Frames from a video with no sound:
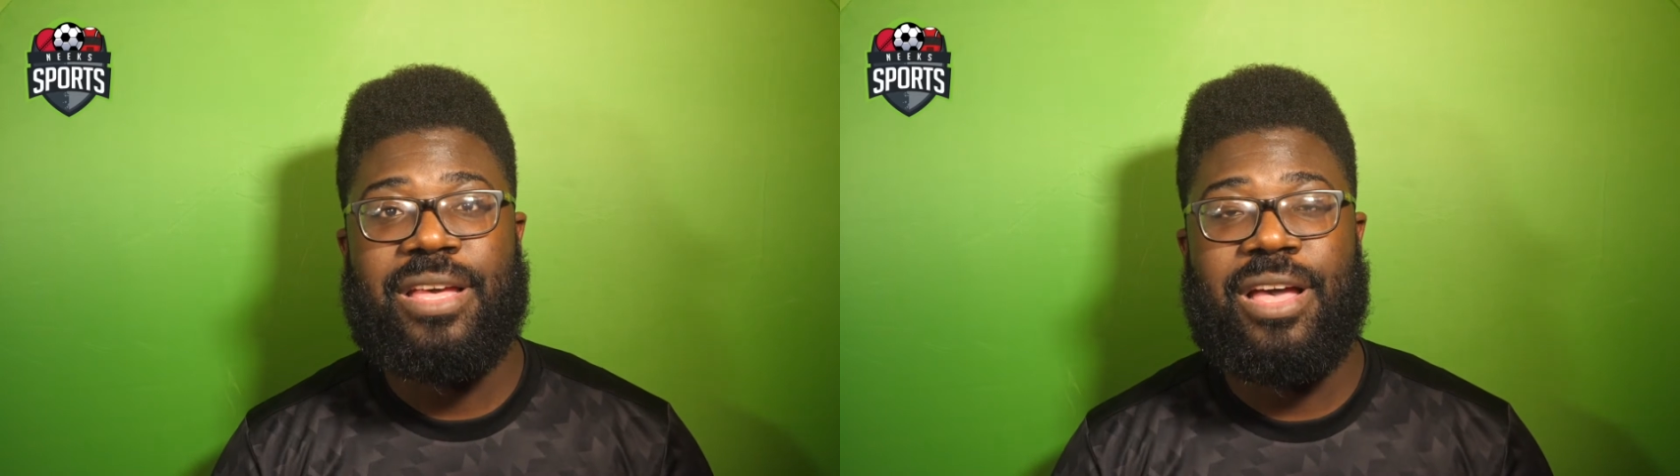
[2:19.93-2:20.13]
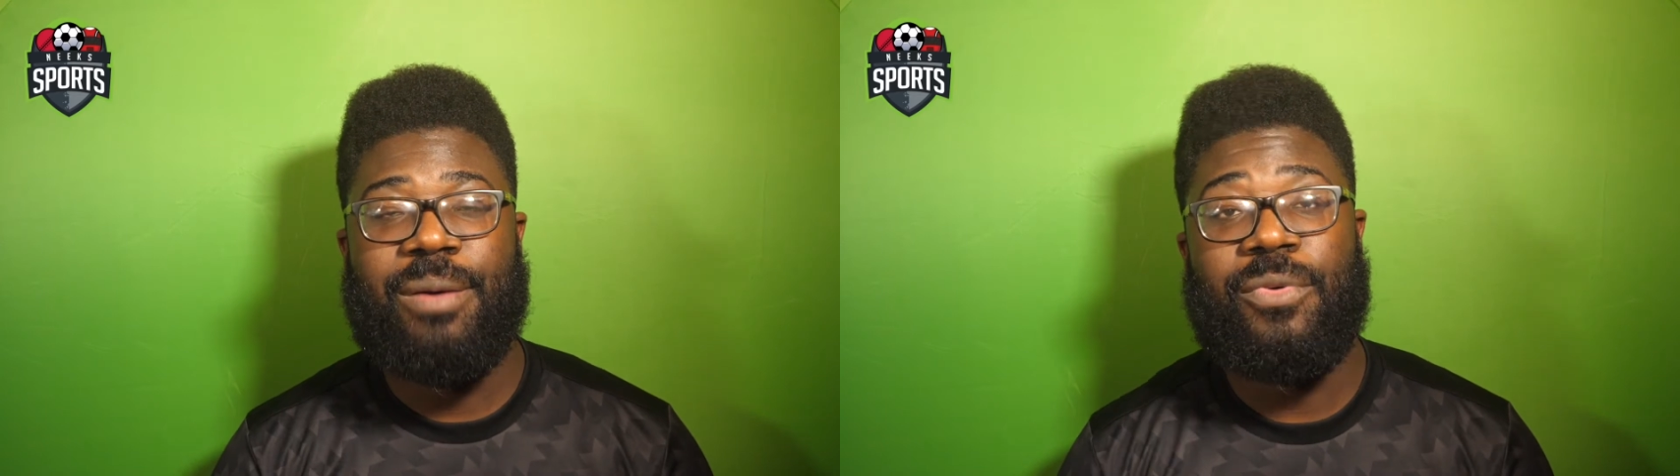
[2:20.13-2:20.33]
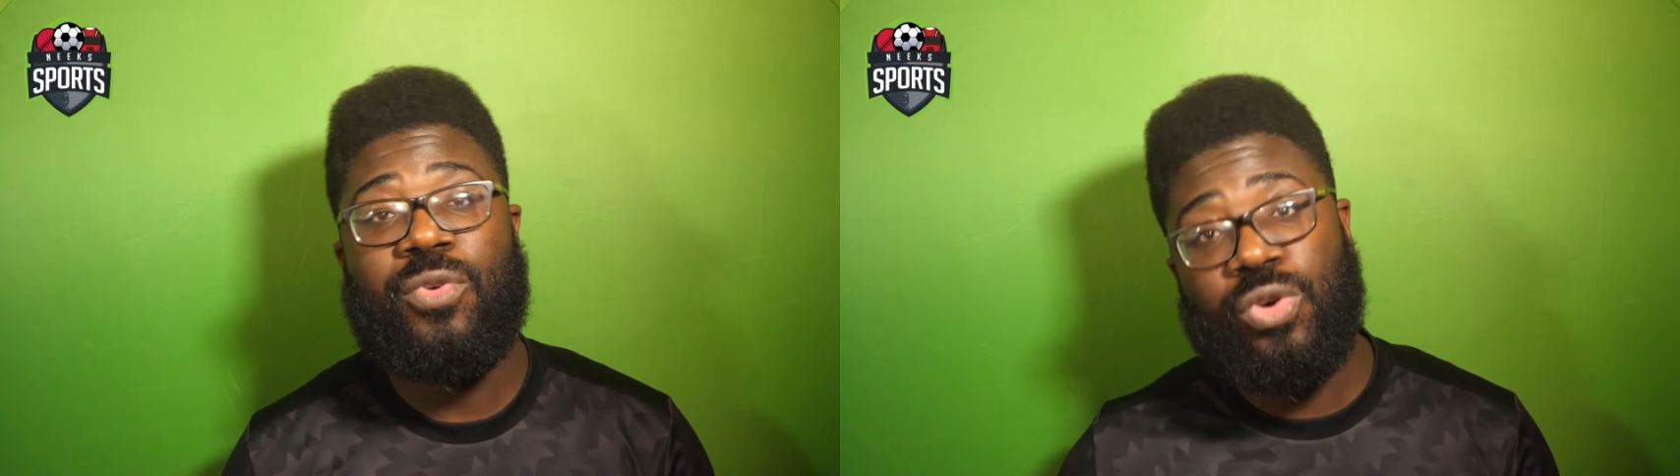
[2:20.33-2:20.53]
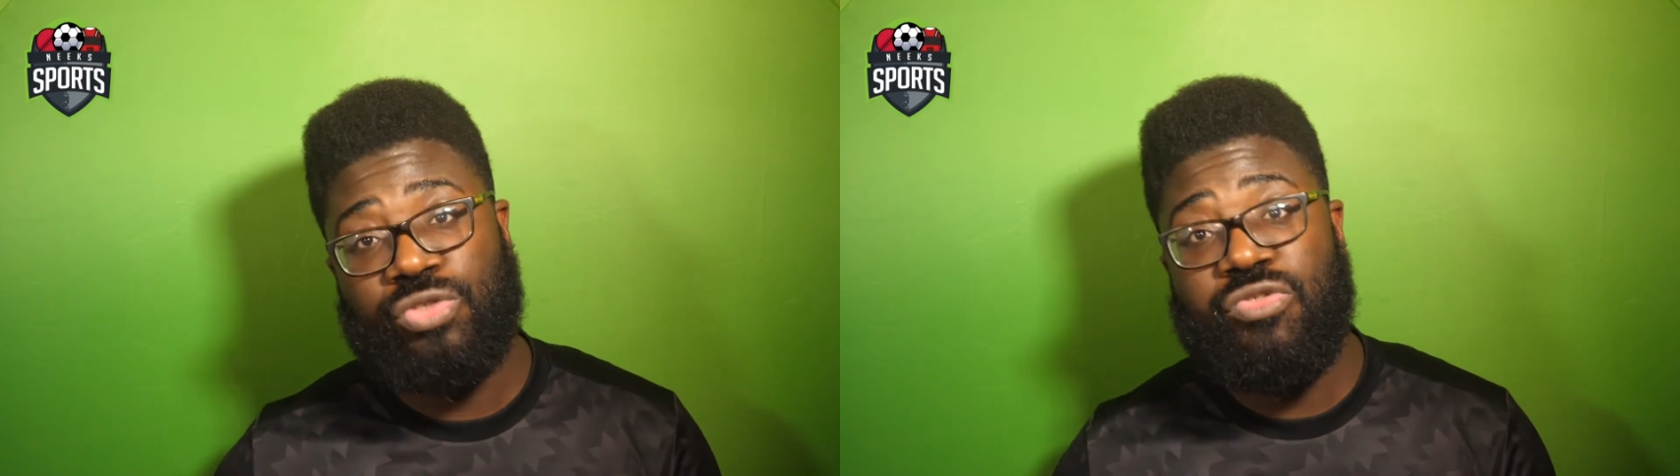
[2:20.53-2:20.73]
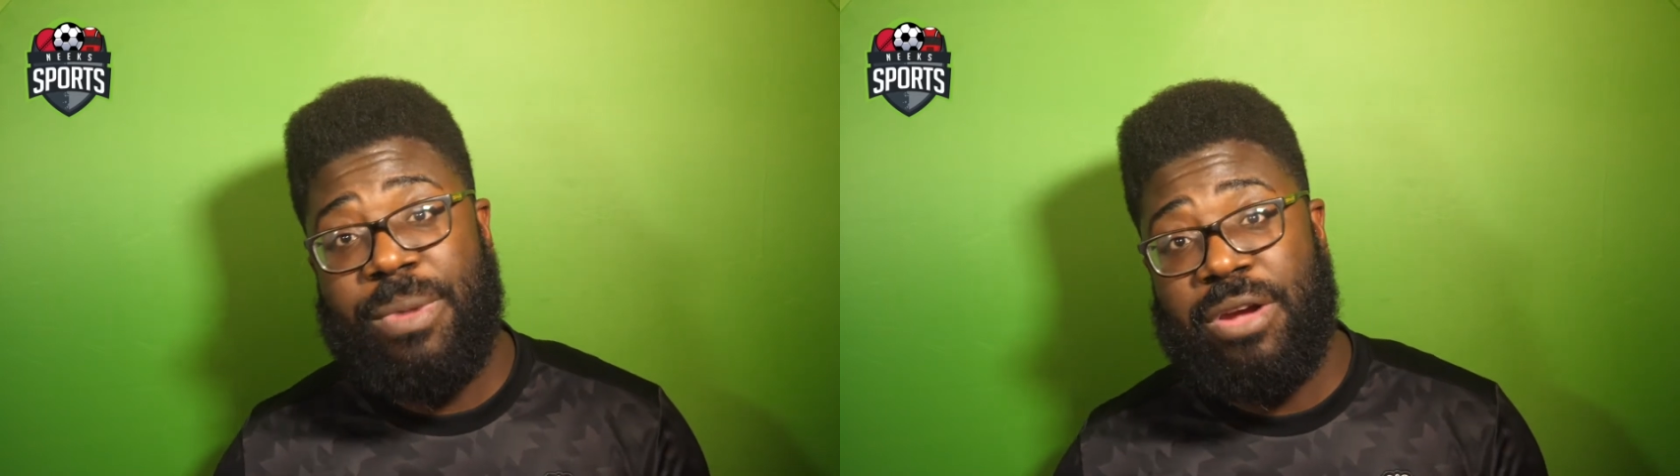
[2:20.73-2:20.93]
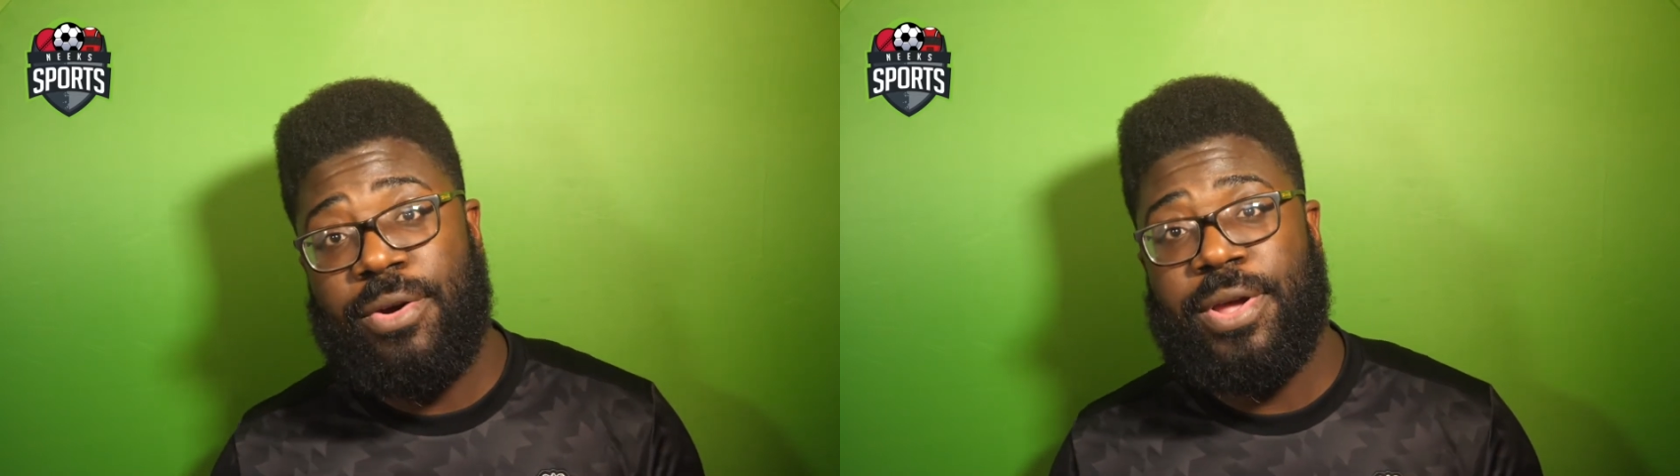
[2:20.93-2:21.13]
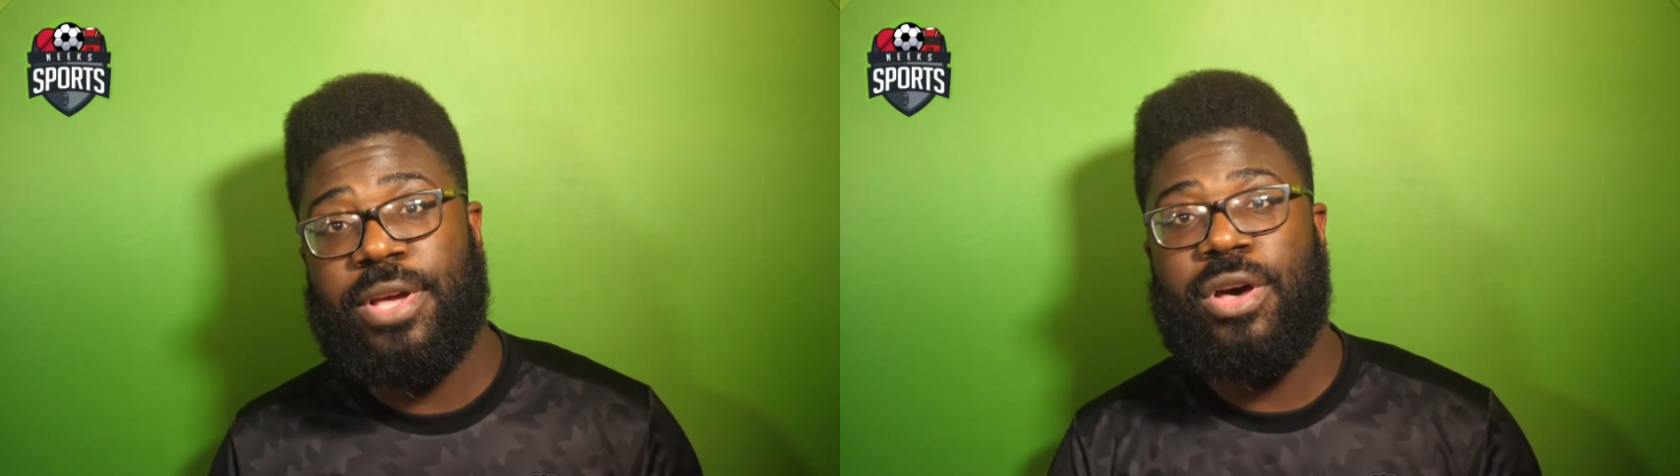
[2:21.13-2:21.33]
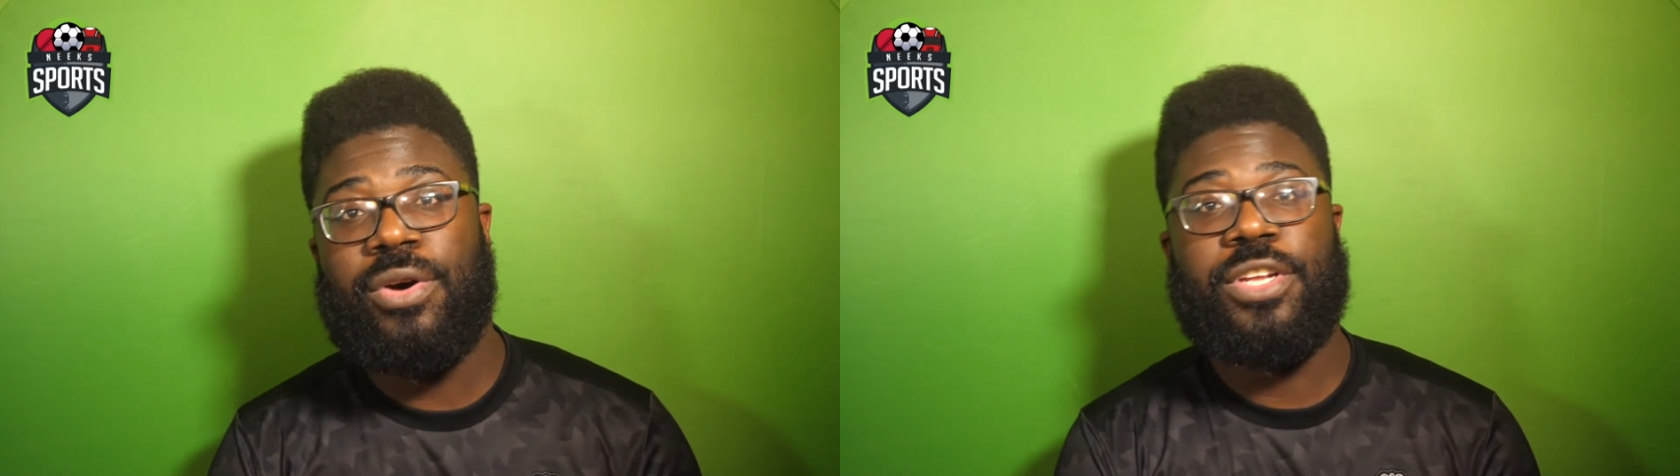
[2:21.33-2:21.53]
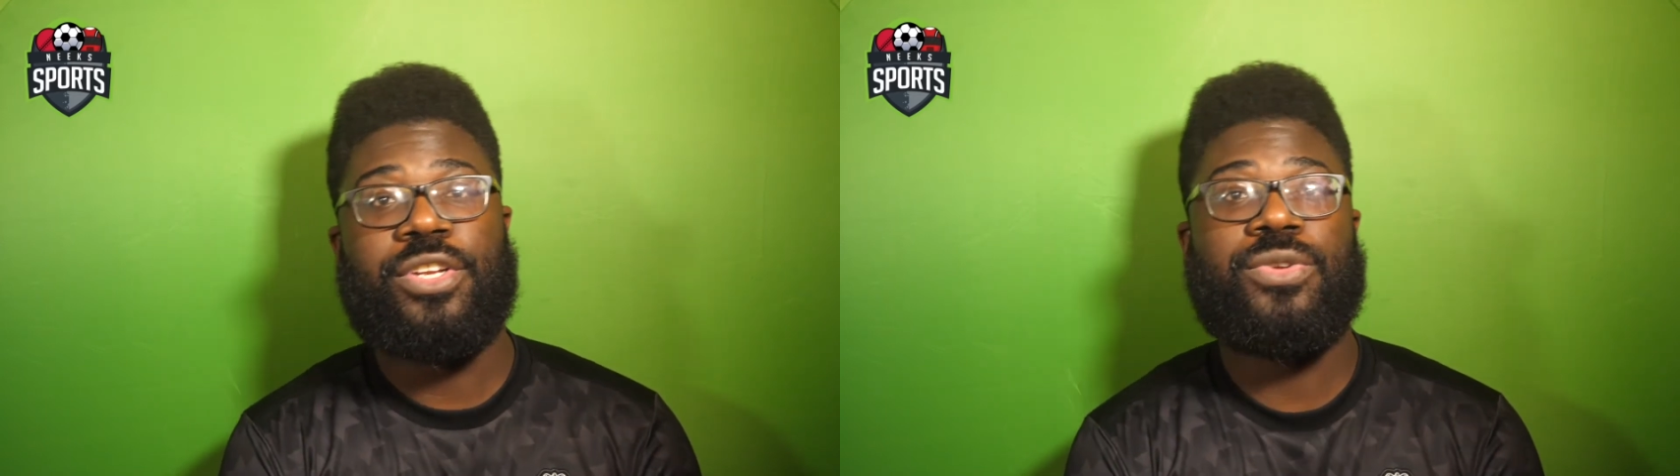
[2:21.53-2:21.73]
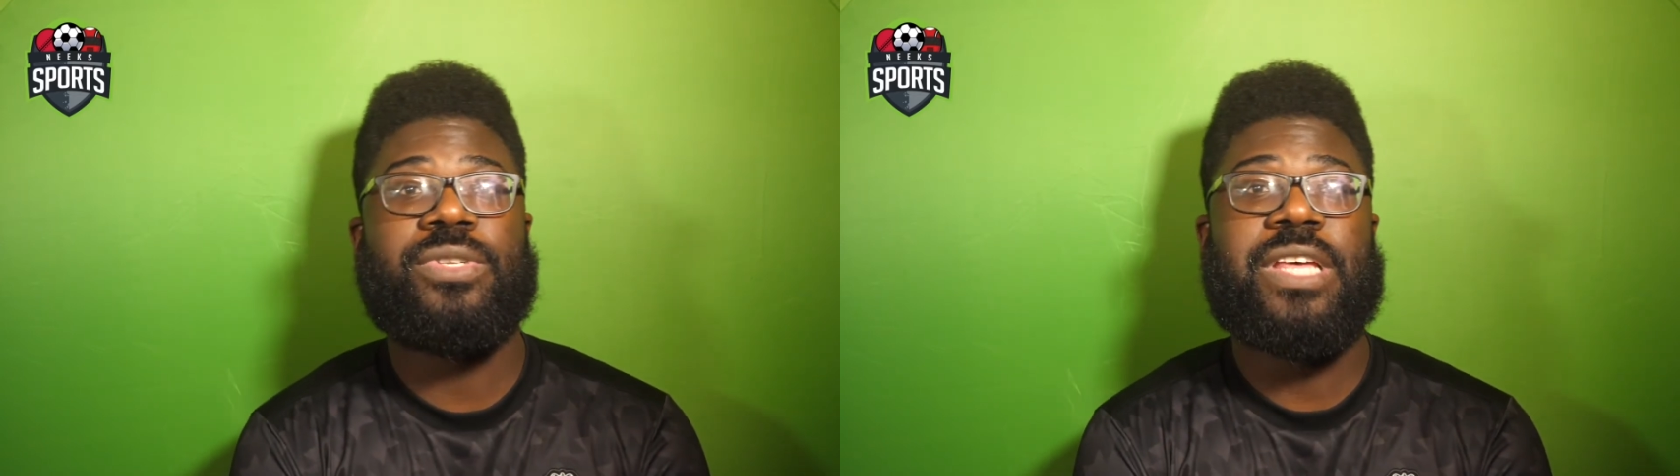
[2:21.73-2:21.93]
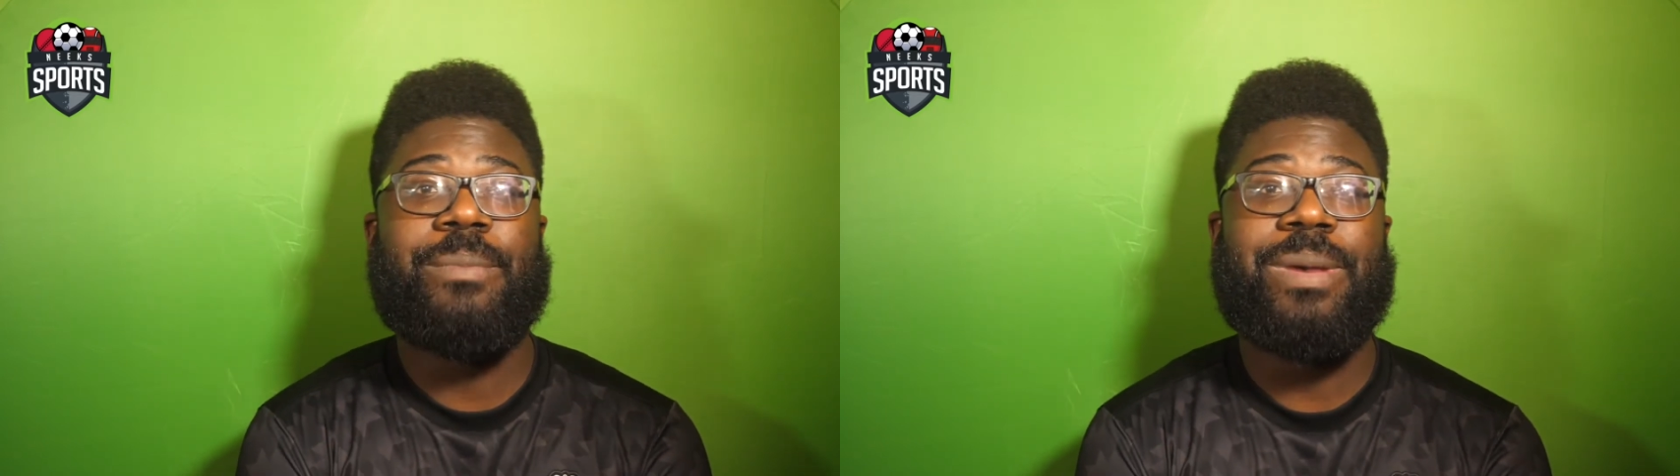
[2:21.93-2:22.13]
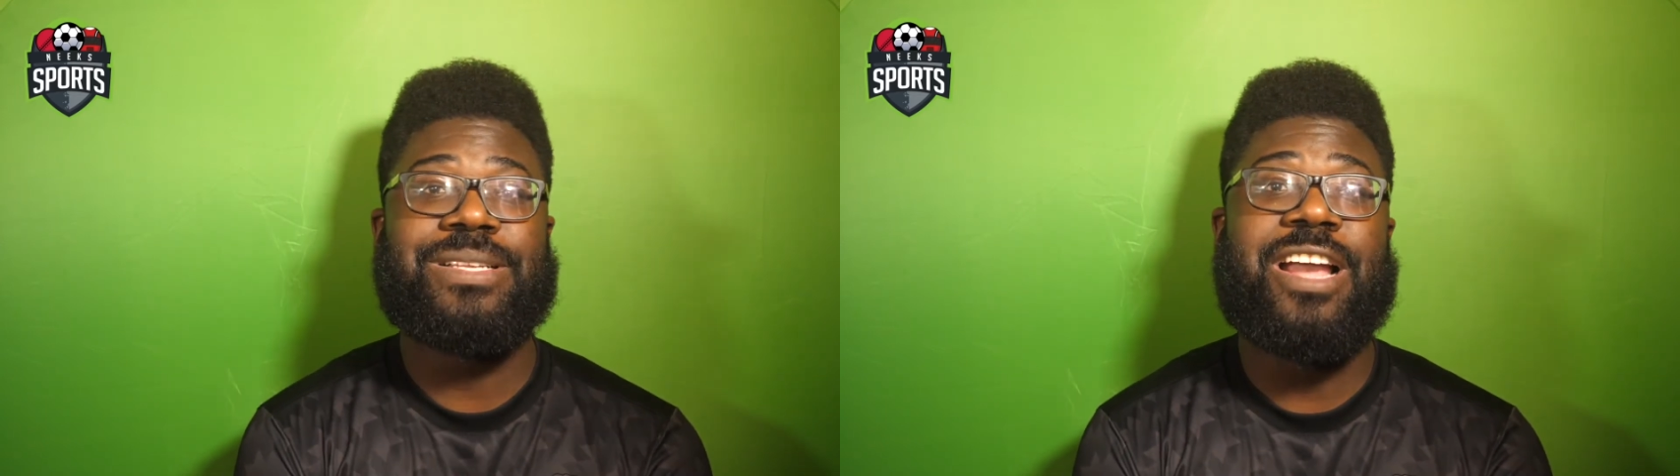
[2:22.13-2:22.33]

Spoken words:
Of course, Romero in goal, and the 2 centre backs,